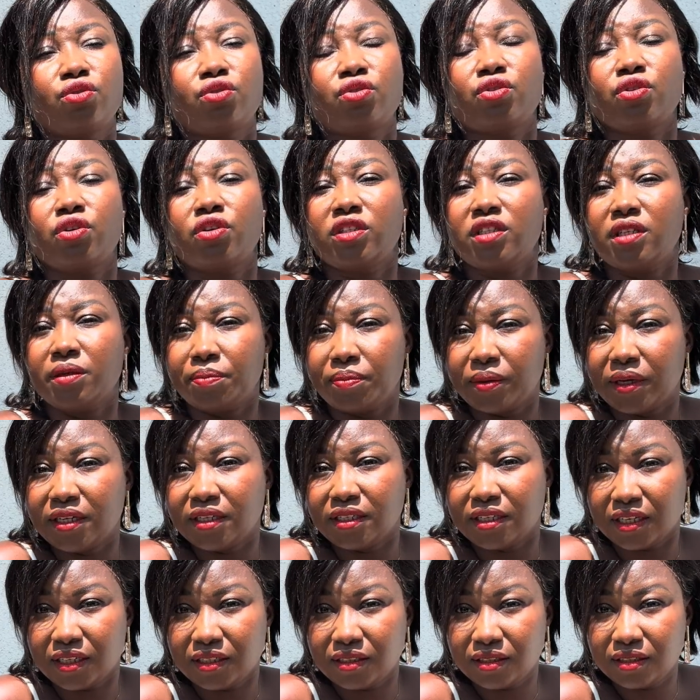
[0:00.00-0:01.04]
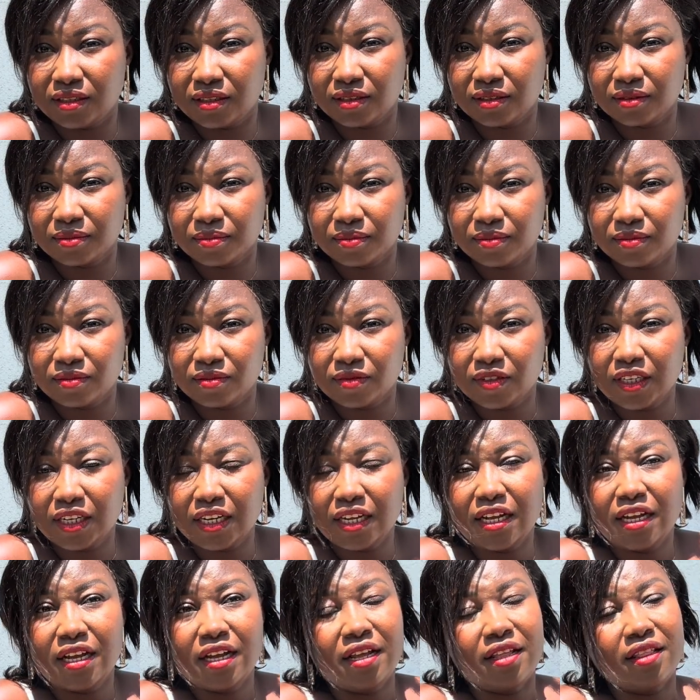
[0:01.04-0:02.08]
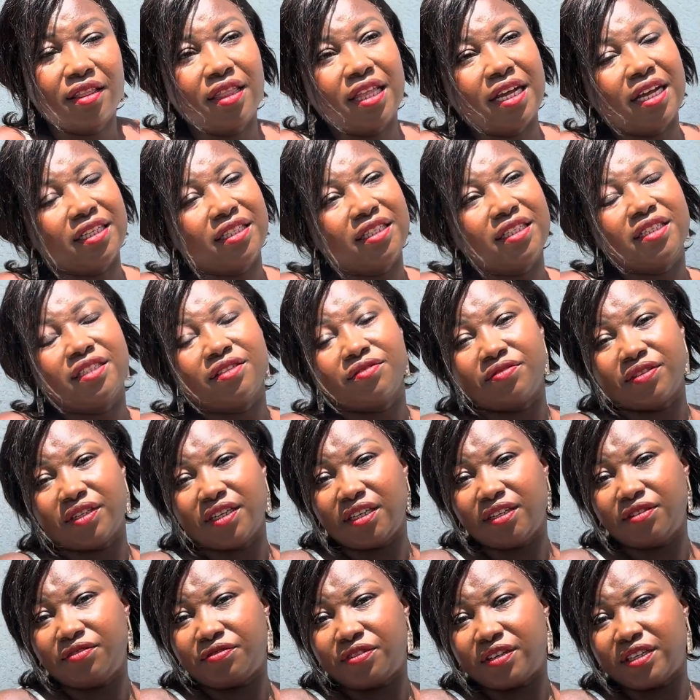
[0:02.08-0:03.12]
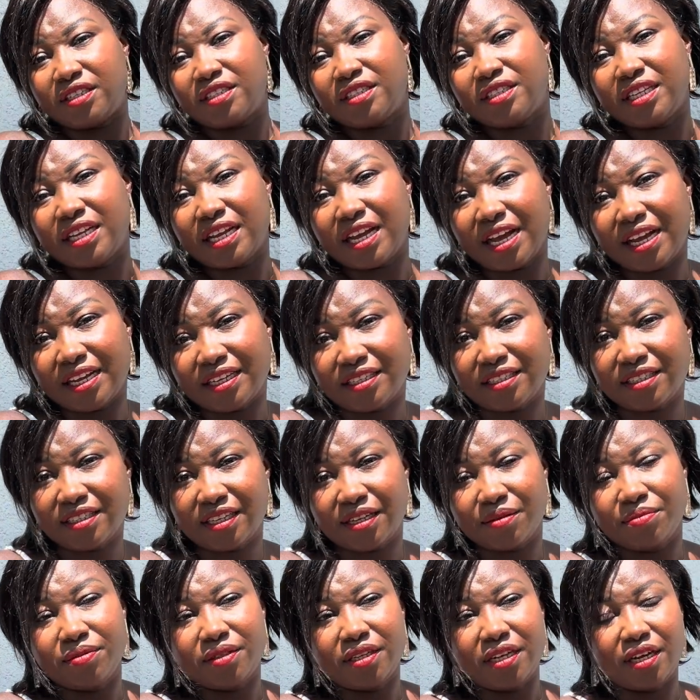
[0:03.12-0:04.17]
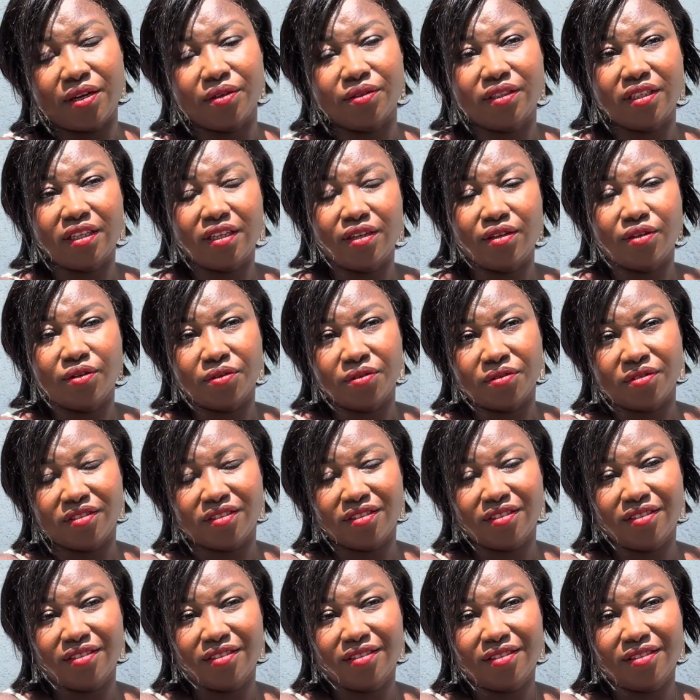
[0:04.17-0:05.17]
so dependent that the very first day I stepped out alone,